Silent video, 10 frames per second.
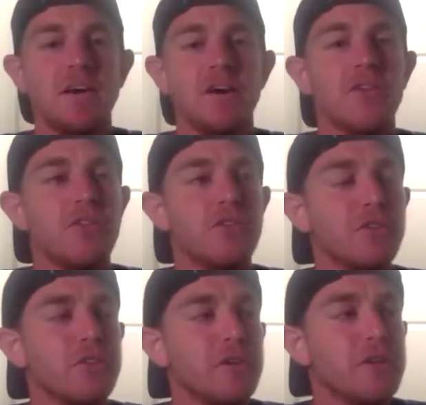
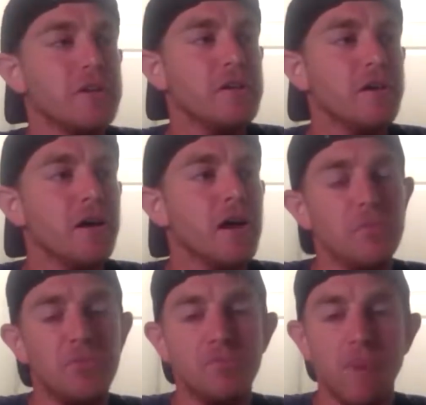other
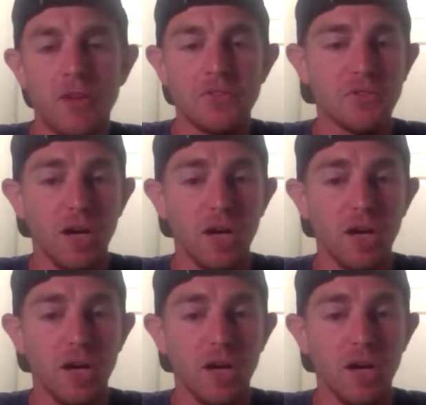sponsor